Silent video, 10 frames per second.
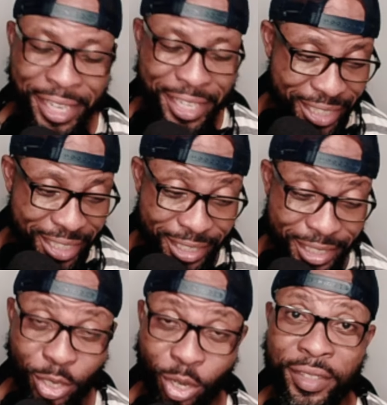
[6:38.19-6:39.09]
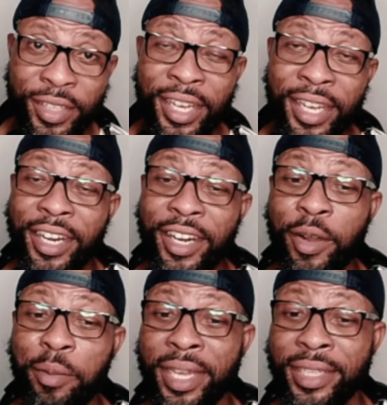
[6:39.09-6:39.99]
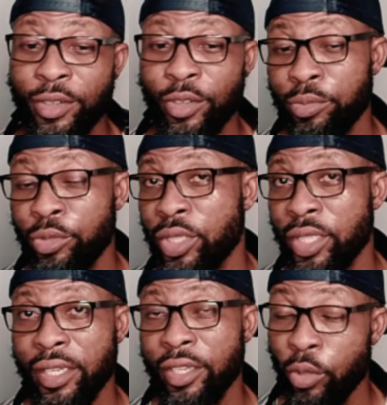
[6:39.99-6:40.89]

intensity of metal music.